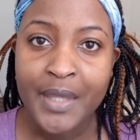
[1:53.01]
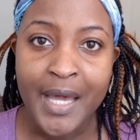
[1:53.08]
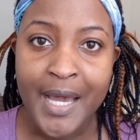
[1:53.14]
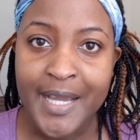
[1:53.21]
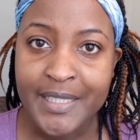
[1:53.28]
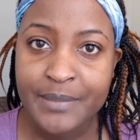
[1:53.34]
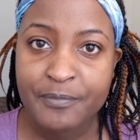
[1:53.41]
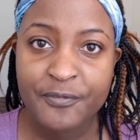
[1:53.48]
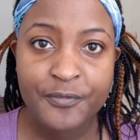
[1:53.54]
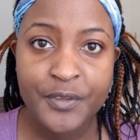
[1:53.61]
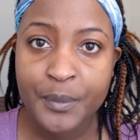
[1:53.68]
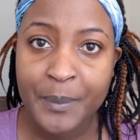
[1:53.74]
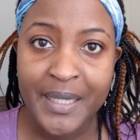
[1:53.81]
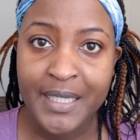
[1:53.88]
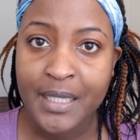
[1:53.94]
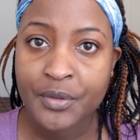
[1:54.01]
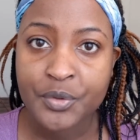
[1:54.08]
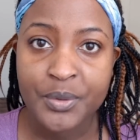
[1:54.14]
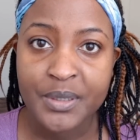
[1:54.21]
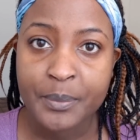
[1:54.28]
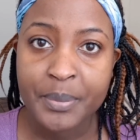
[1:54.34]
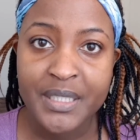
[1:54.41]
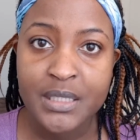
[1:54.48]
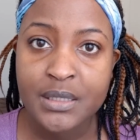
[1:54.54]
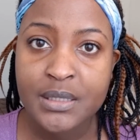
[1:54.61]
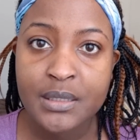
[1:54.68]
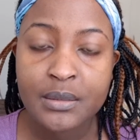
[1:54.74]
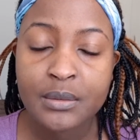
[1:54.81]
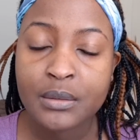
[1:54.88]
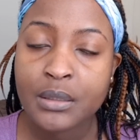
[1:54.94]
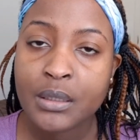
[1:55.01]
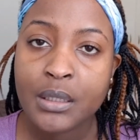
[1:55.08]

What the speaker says: I fill mine out with a pencil,